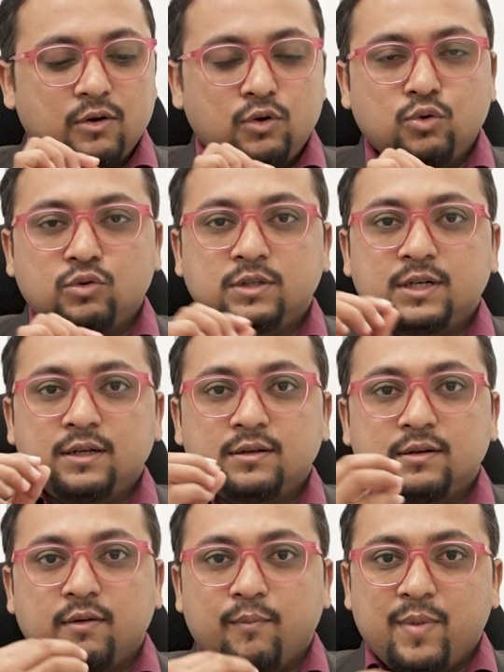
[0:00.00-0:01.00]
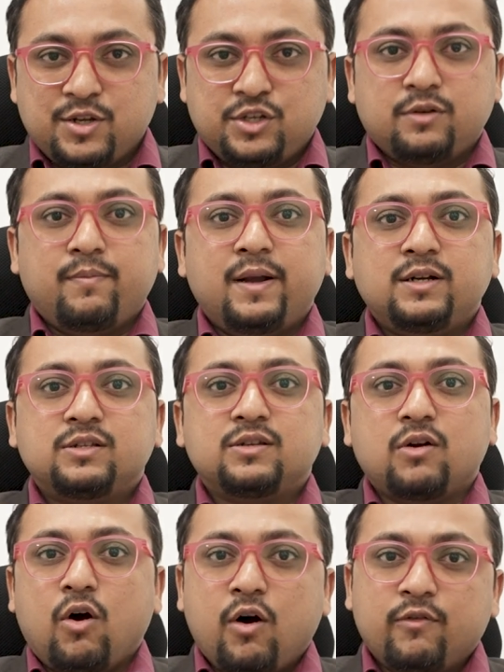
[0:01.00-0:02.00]
do the measurements
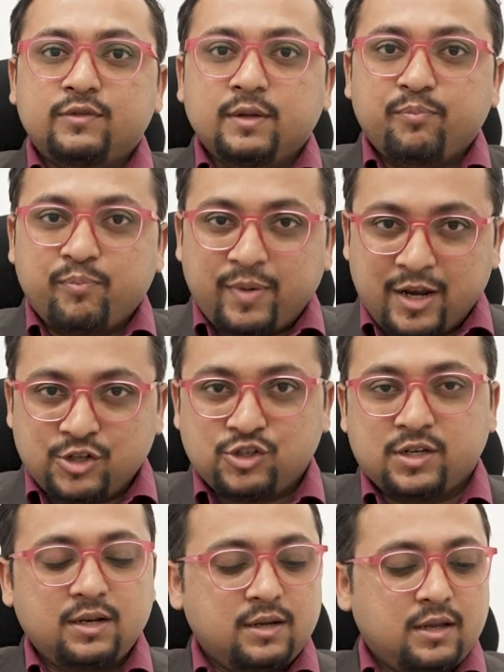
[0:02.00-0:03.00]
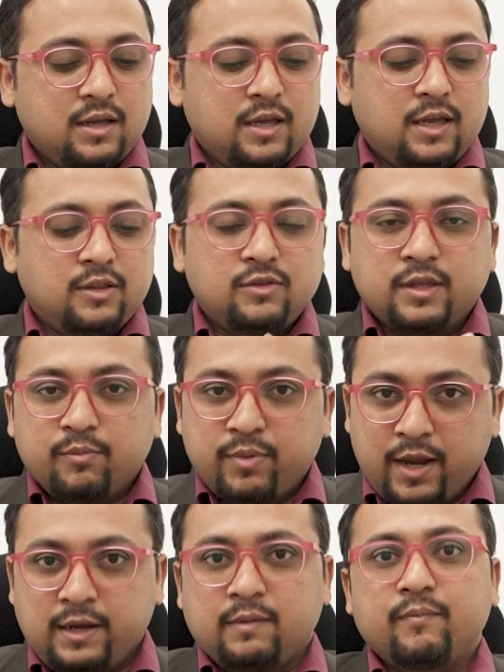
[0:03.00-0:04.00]
of the pressure in the
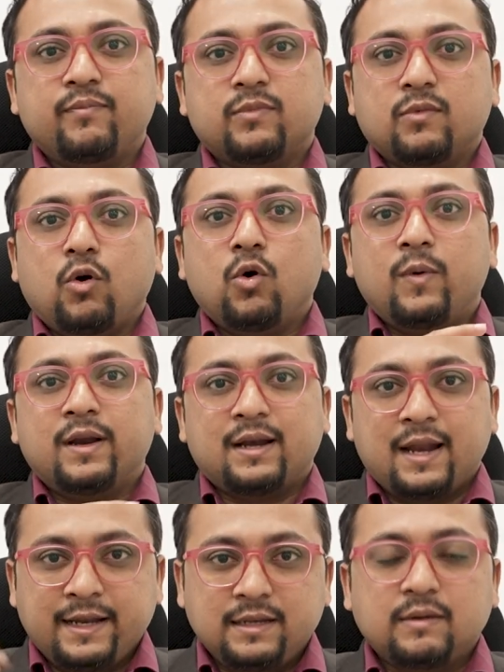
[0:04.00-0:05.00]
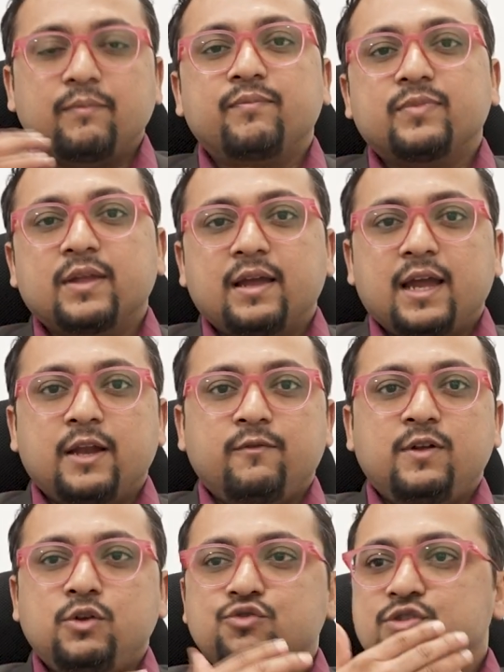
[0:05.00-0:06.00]
brain overnight, and
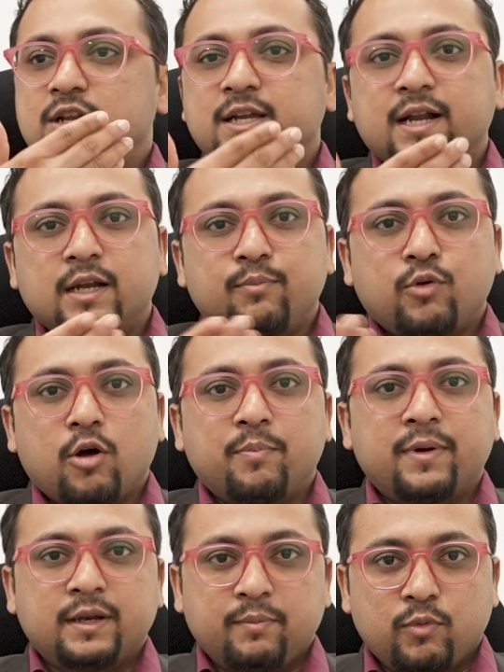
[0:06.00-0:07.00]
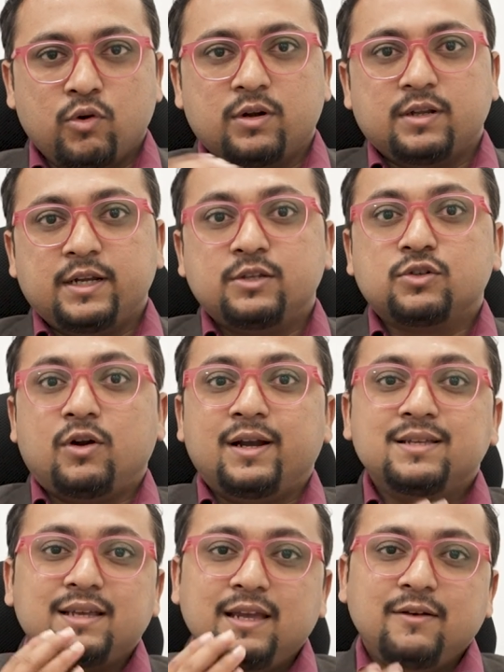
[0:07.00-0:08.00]
we usually get a proper report. It's called
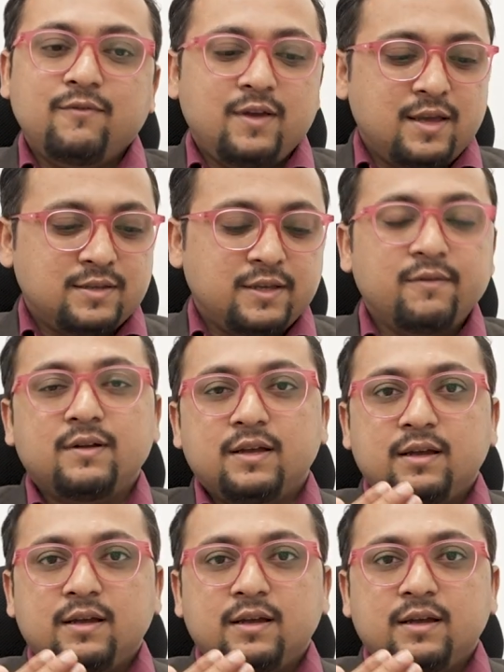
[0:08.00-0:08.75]
as invasive